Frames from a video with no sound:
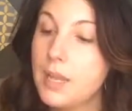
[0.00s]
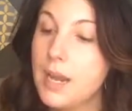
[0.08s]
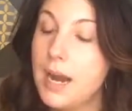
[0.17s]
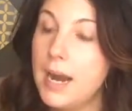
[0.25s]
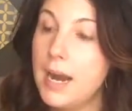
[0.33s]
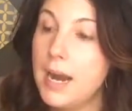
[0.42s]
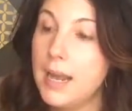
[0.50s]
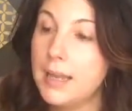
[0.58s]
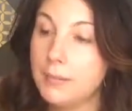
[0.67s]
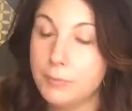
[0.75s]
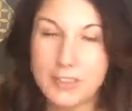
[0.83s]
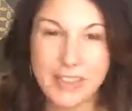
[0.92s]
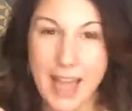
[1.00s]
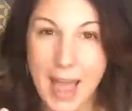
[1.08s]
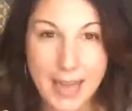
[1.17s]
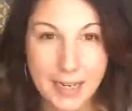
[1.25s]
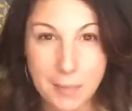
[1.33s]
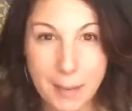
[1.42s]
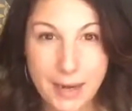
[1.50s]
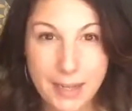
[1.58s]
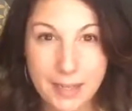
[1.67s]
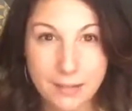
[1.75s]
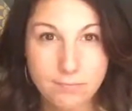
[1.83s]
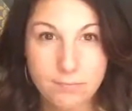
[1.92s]
I would let
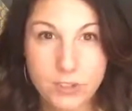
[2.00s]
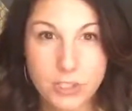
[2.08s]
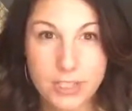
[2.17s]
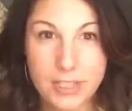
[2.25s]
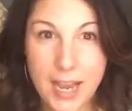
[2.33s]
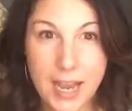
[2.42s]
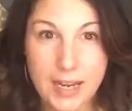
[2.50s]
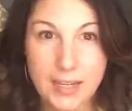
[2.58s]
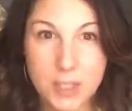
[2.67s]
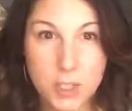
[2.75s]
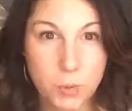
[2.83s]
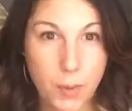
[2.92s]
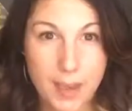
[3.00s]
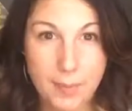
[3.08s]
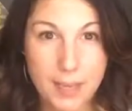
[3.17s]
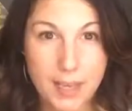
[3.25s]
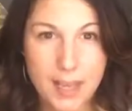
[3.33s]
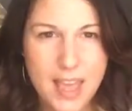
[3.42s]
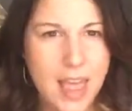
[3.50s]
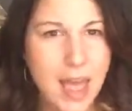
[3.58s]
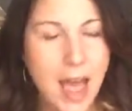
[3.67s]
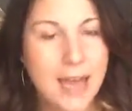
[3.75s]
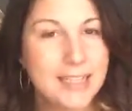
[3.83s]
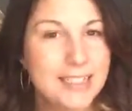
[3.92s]
anybody just kind of sway me.
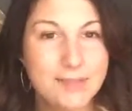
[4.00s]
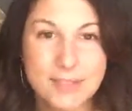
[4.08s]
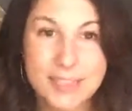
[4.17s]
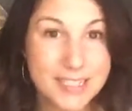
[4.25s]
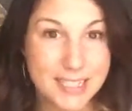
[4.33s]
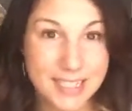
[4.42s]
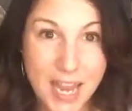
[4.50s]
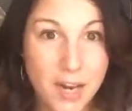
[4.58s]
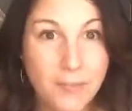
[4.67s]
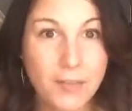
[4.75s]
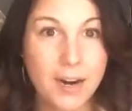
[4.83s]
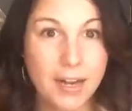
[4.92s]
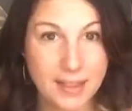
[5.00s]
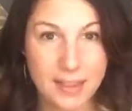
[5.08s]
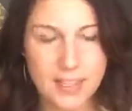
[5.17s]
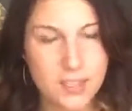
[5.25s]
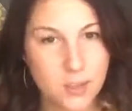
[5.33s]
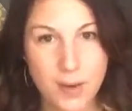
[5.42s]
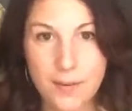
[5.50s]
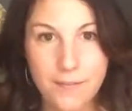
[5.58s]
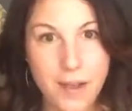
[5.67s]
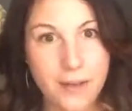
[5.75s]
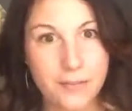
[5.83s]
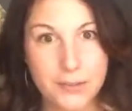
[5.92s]
I didn't really stand for anything, so I
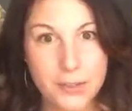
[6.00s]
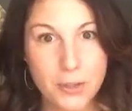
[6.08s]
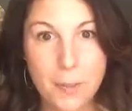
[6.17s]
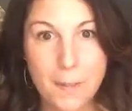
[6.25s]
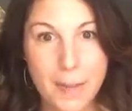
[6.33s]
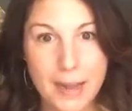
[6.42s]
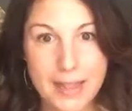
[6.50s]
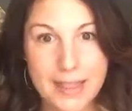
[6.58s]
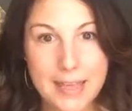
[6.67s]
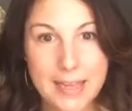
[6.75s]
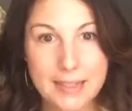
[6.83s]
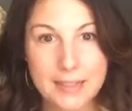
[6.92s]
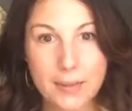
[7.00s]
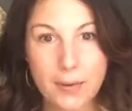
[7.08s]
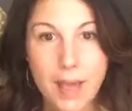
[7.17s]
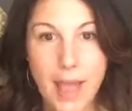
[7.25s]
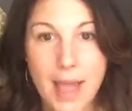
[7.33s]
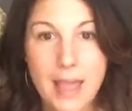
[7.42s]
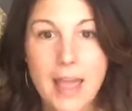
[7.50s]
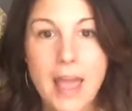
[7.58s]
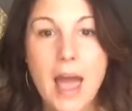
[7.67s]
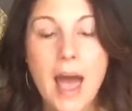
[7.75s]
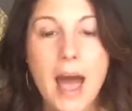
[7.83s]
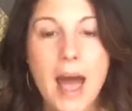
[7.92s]
fell for so many things, okay?
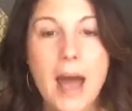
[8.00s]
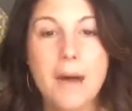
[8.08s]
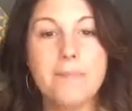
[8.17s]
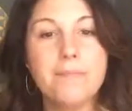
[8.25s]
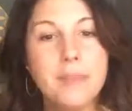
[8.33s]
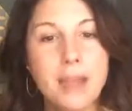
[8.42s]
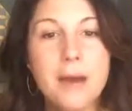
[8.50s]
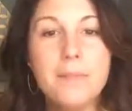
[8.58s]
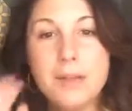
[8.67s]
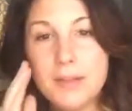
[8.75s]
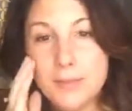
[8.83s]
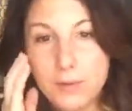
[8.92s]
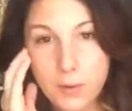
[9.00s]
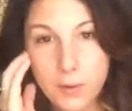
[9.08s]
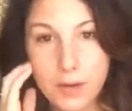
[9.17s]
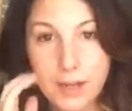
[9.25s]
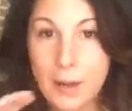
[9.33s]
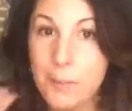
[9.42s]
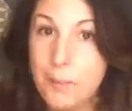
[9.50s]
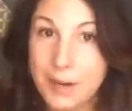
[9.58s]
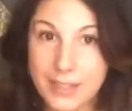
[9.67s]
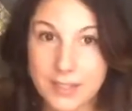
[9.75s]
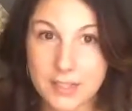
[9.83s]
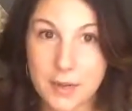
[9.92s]
Yeah, me too, Courtney. I'm
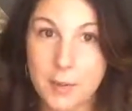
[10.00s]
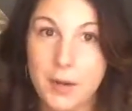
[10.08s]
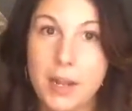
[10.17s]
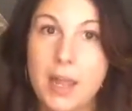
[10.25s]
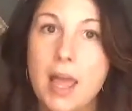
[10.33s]
wicked stubborn.